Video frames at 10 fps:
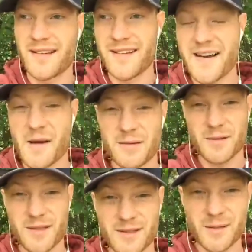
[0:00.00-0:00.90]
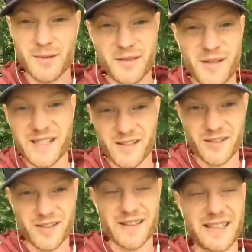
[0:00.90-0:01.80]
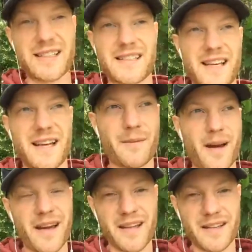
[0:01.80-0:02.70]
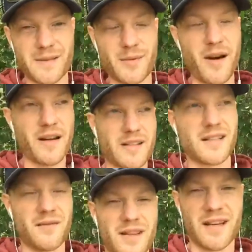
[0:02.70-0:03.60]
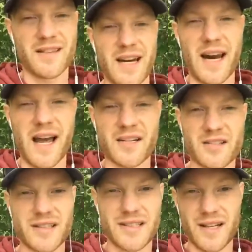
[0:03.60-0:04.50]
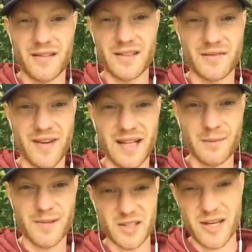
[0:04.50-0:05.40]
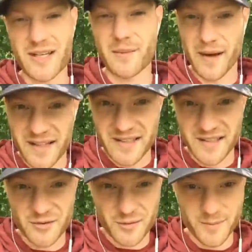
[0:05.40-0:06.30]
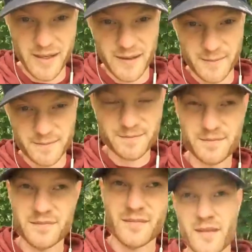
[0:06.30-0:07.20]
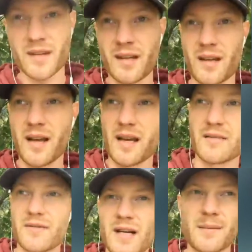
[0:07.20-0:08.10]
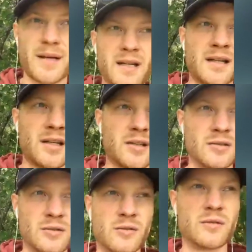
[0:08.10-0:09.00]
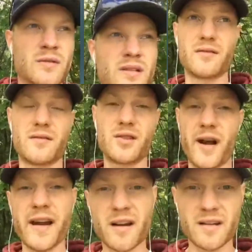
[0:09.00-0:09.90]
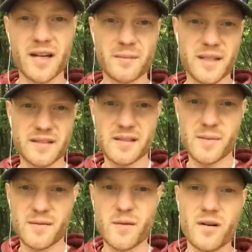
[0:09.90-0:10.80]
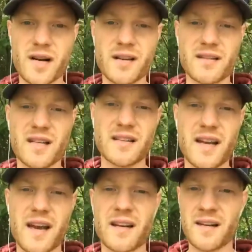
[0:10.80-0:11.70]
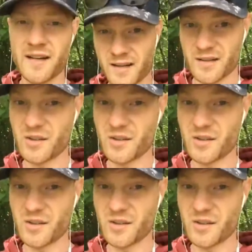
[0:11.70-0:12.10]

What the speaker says: I was doing so much research on this and buying these products and everything that I actually developed the shiny penny syndrome, right? And for anybody who tried online business before or anything like that, you'll